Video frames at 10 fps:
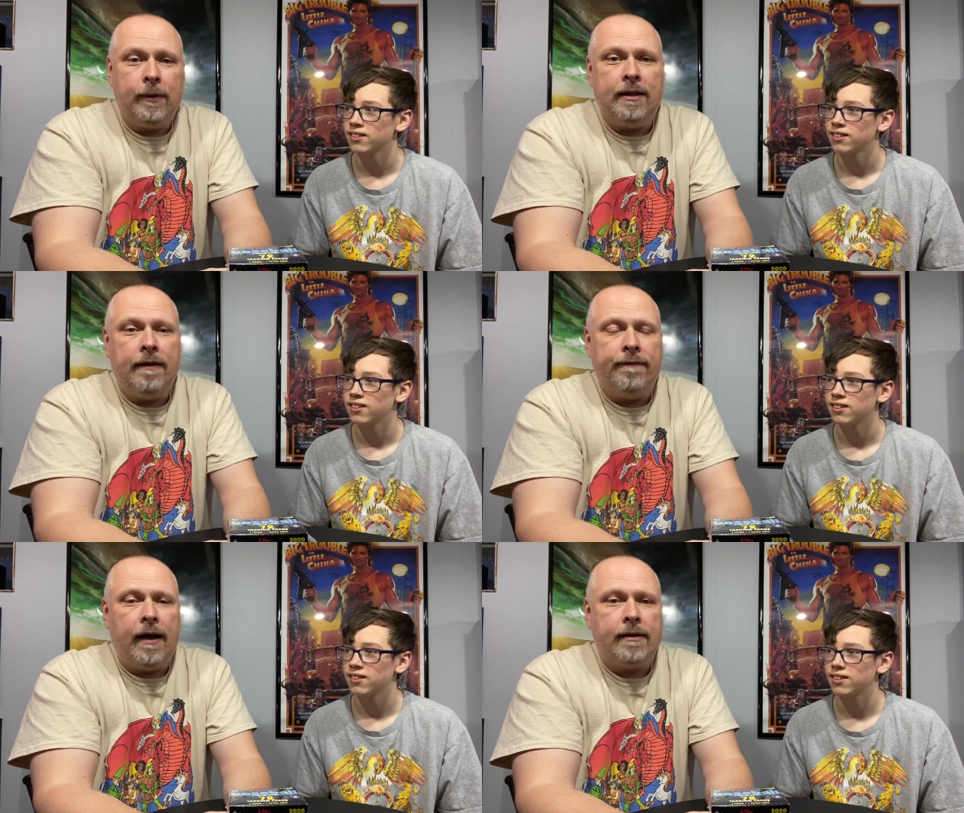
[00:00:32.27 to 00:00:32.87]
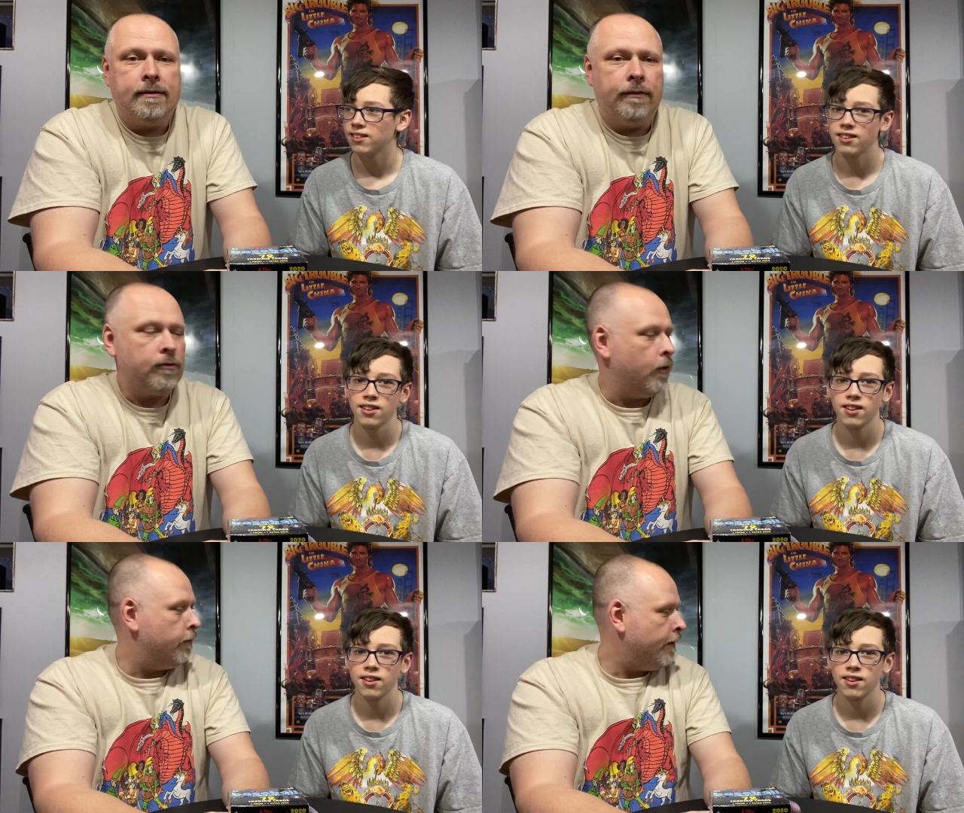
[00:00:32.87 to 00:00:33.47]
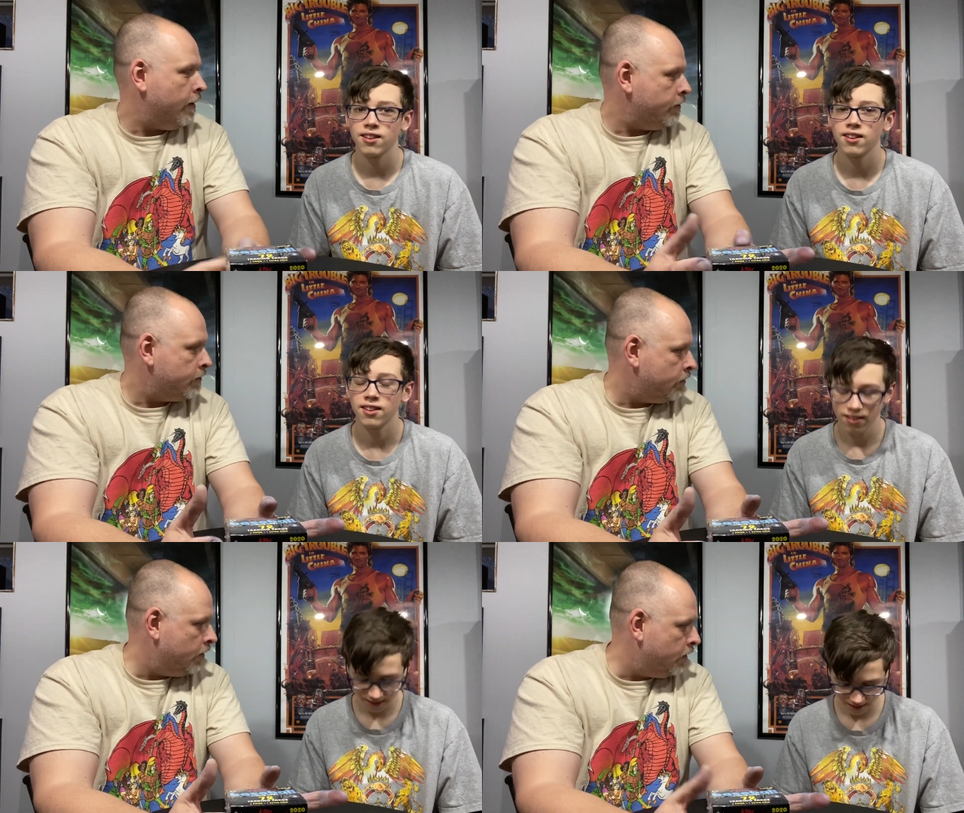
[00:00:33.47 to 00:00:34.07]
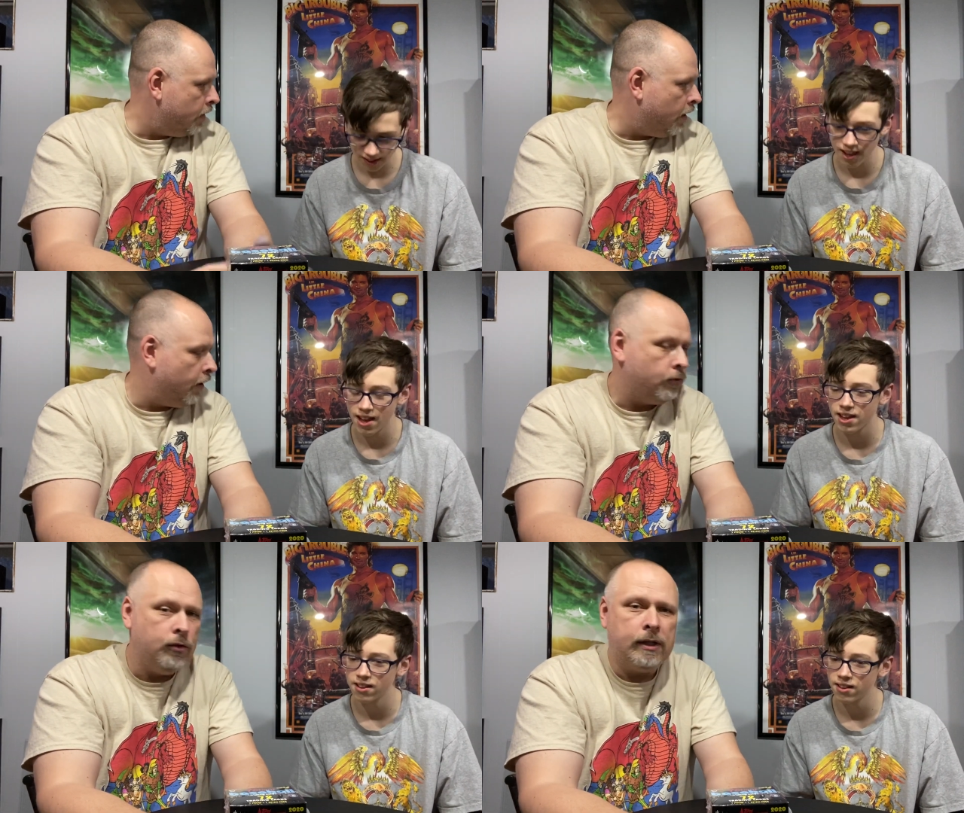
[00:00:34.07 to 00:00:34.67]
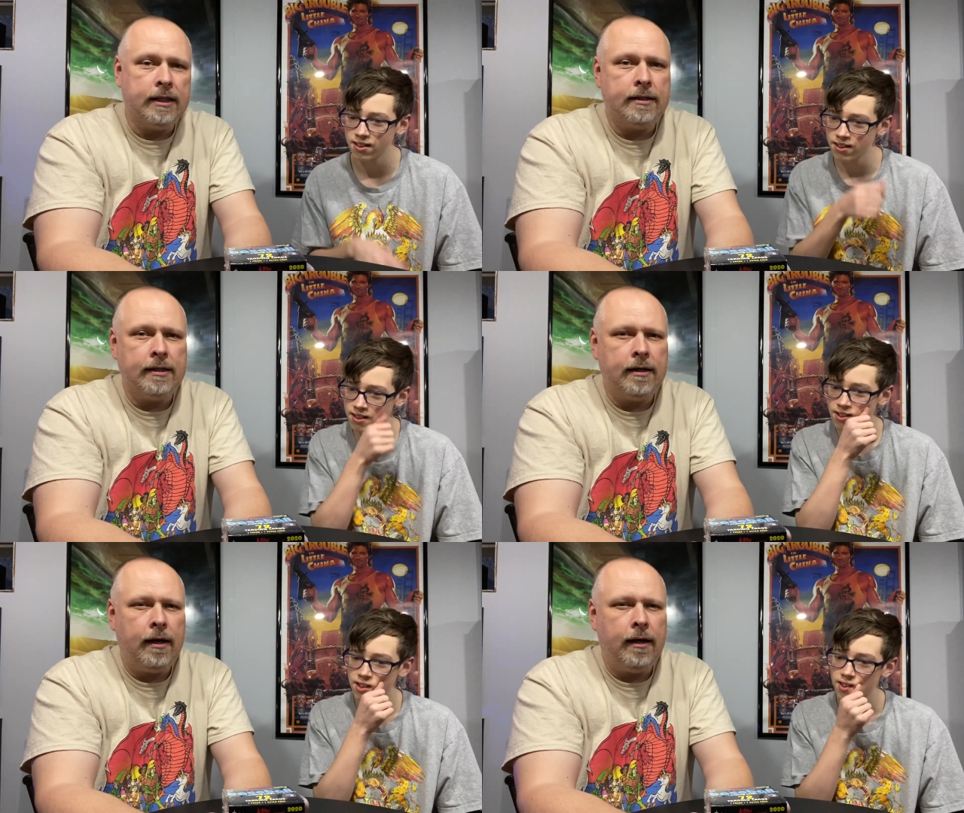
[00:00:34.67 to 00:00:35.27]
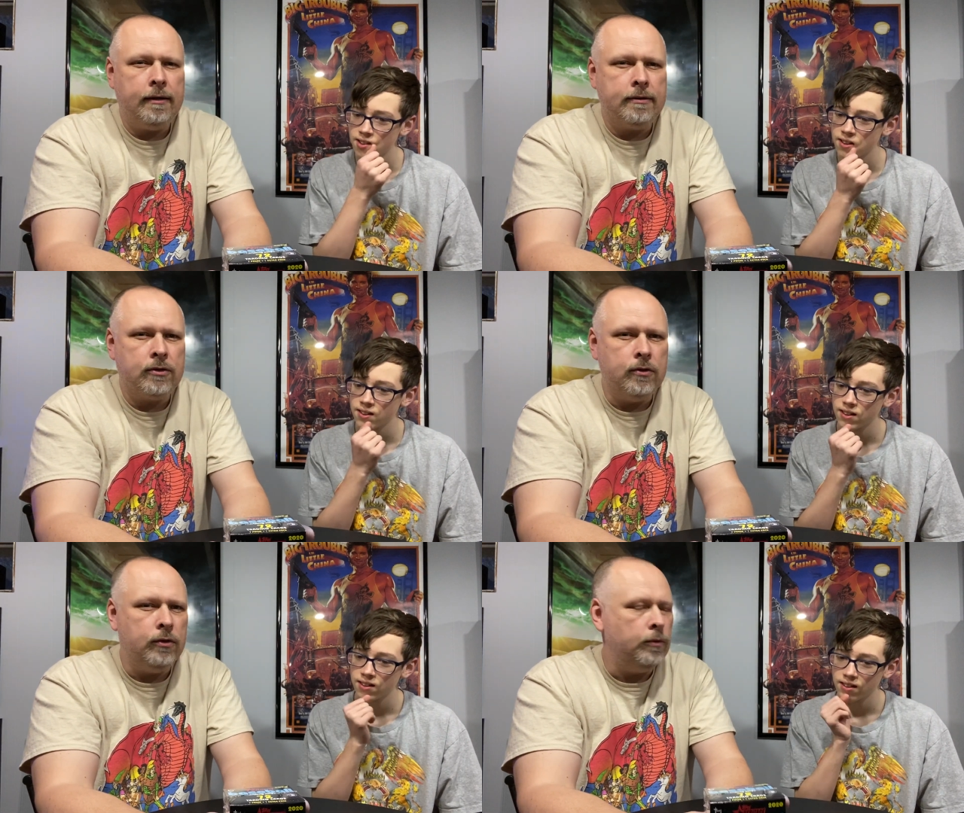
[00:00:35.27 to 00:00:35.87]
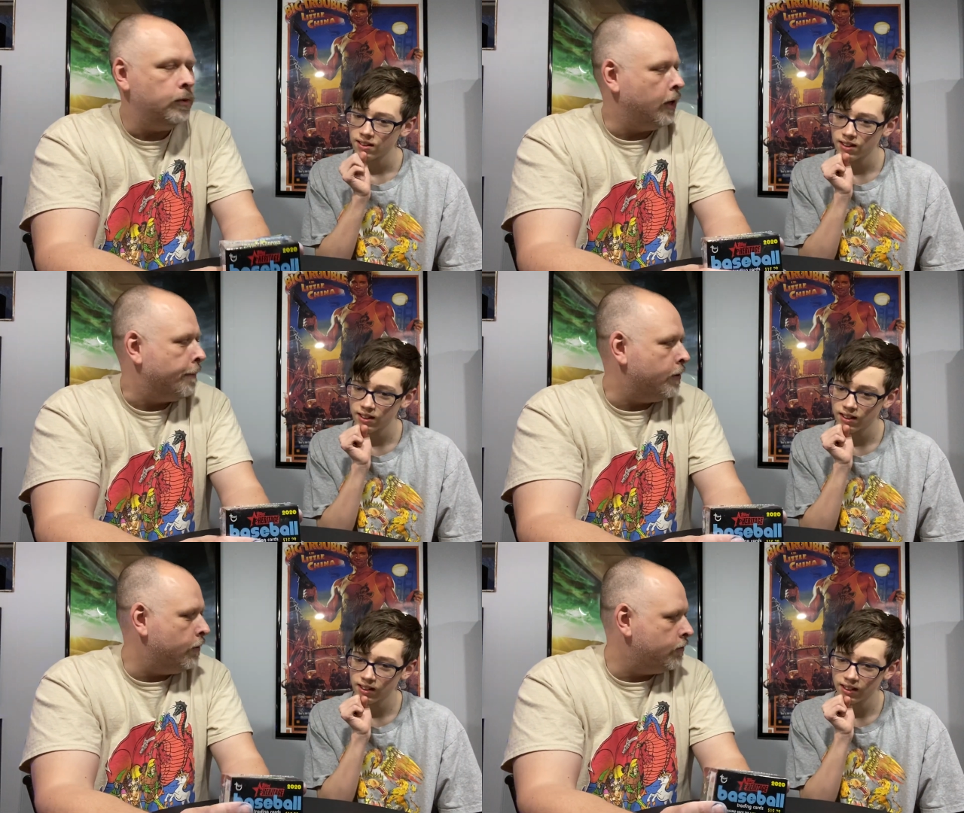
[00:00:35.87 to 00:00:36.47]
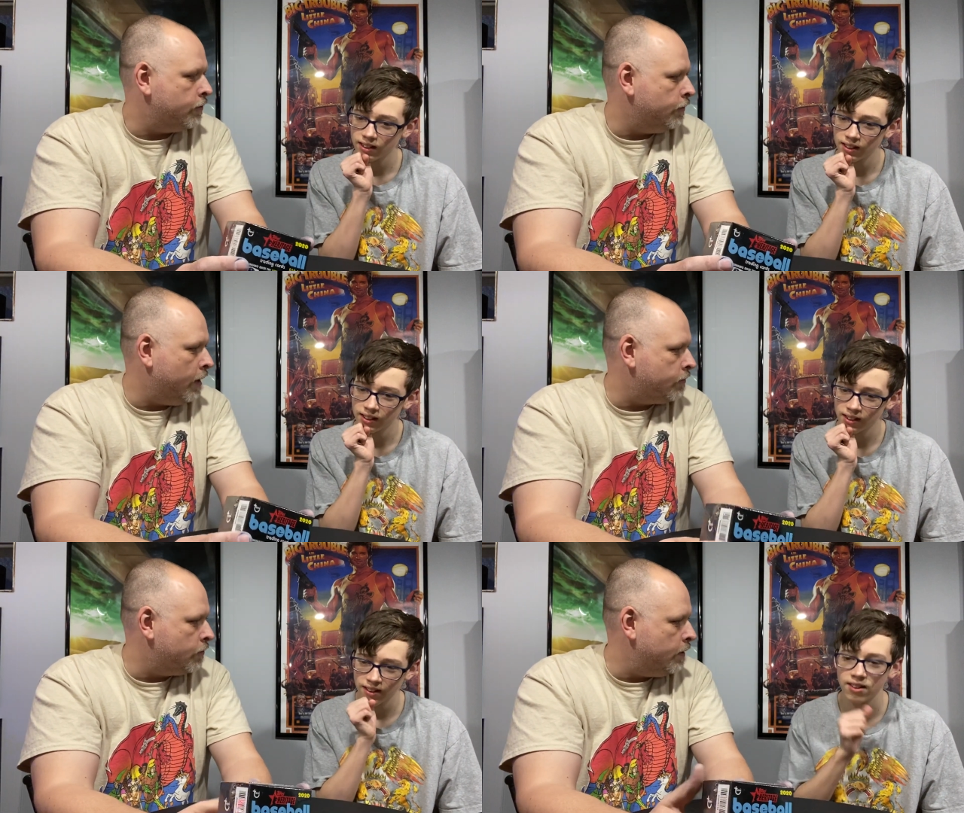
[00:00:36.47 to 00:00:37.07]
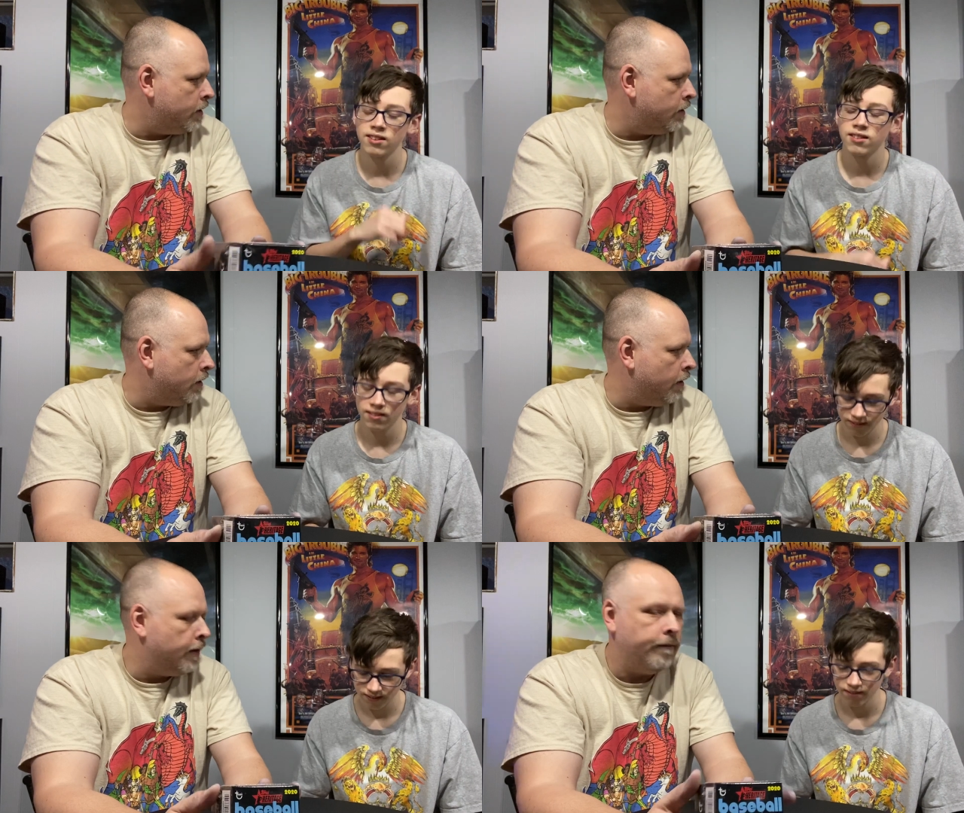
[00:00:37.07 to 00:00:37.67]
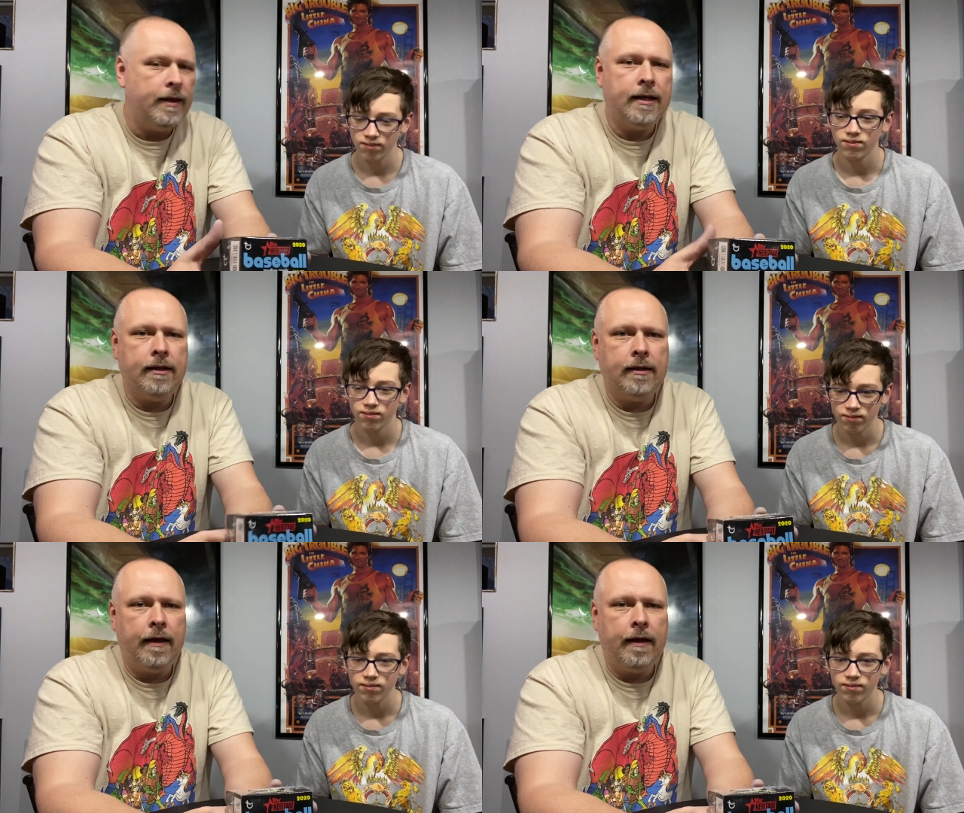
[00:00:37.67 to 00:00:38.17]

Speaker 1: with the effects of the coronavirus. Yeah. Uh, Lucas uh, school will not be going to school next week. Uh, they have taken, they